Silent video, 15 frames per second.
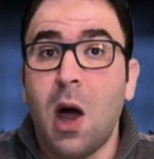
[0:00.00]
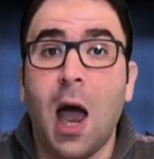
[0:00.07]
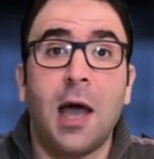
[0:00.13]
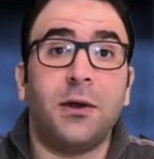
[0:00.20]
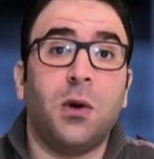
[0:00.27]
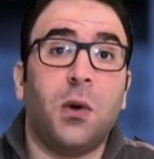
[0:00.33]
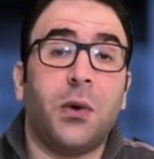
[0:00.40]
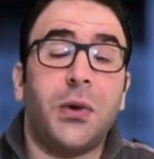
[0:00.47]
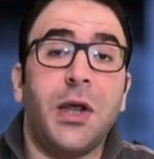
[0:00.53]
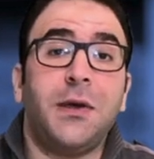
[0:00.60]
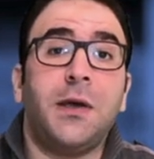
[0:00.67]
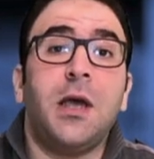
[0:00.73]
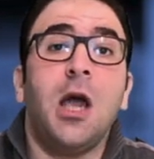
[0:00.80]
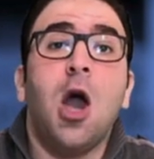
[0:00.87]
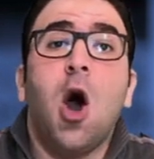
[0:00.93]
had
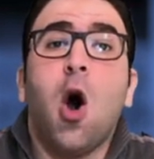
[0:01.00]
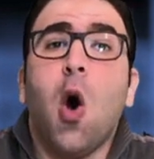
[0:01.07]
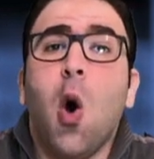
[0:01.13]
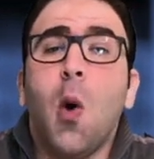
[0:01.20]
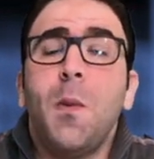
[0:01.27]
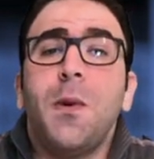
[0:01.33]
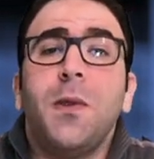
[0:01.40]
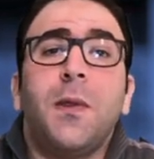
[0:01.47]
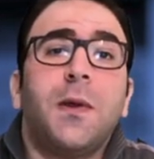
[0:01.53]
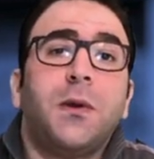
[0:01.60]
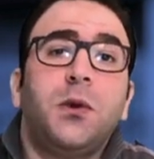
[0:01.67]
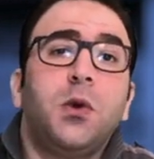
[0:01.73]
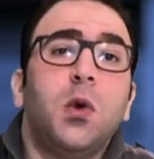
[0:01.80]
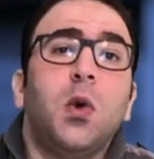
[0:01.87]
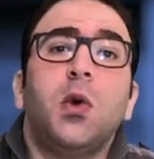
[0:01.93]
already opened the
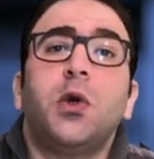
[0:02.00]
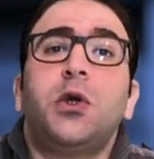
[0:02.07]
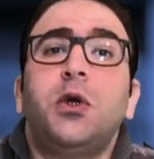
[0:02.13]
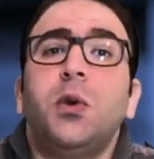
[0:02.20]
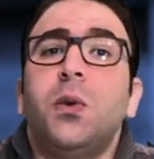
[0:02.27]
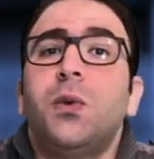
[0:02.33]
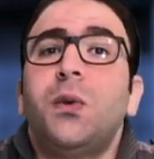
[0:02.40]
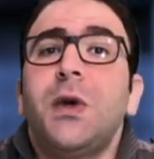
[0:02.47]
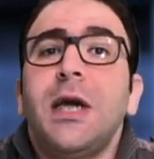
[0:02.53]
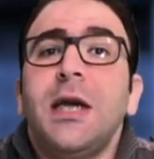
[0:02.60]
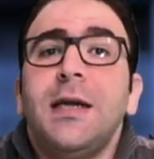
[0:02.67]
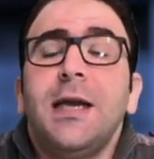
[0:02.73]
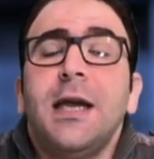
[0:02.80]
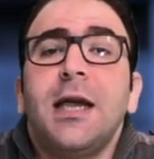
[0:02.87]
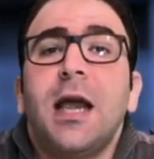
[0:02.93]
door to
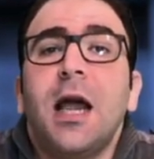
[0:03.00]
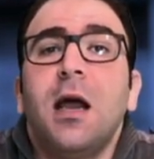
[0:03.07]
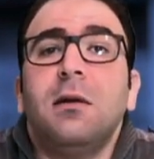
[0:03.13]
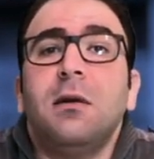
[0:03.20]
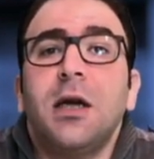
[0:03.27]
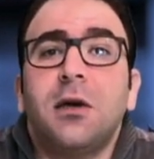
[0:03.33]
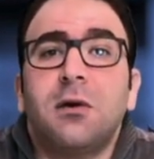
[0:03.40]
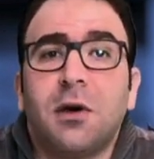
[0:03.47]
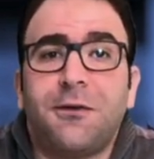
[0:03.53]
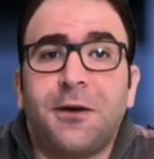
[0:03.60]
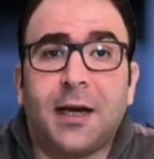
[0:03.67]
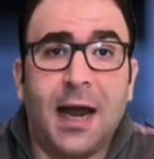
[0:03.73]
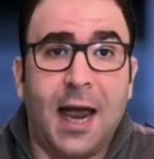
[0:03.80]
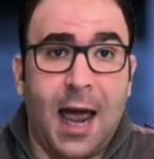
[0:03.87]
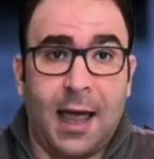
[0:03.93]
reading
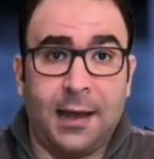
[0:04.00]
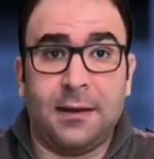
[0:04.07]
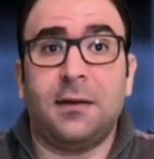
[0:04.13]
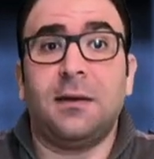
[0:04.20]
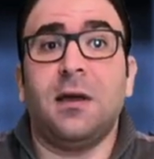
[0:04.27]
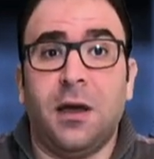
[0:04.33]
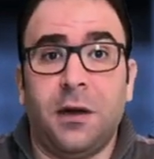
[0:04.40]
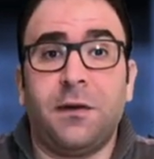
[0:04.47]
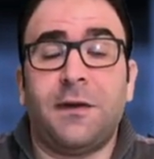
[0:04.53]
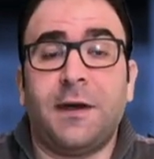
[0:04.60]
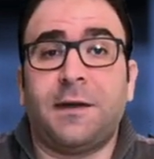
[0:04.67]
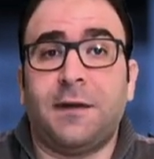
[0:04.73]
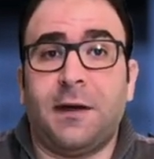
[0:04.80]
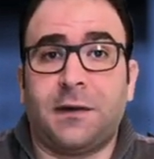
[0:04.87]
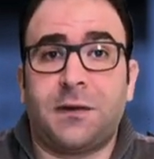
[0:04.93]
hieroglyphic and
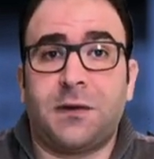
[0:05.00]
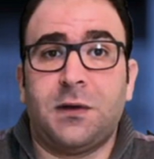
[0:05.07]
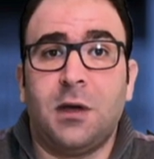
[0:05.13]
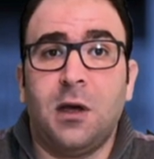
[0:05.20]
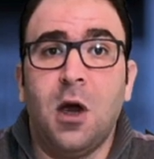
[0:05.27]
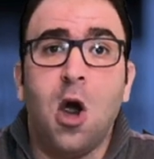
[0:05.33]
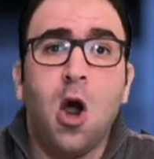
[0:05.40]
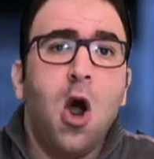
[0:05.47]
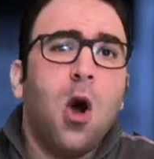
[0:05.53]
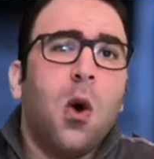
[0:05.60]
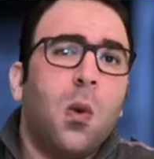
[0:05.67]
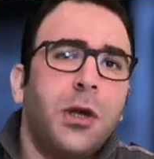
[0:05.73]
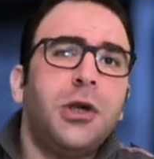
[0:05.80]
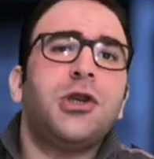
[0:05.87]
hieratic text. When